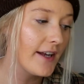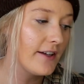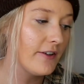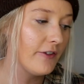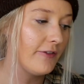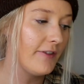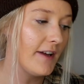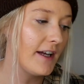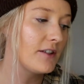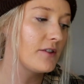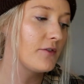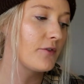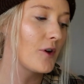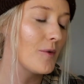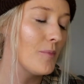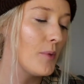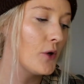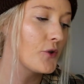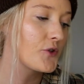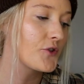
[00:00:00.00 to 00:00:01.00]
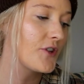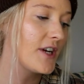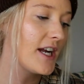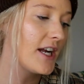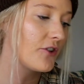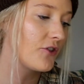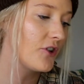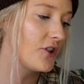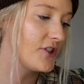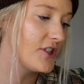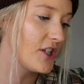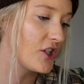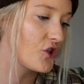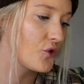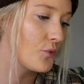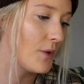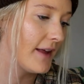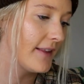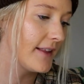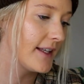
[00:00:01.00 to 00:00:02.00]
an effect of compulsory
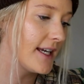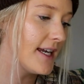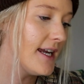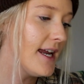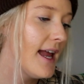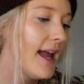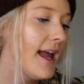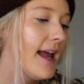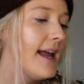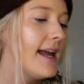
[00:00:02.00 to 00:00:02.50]
heterosexuality,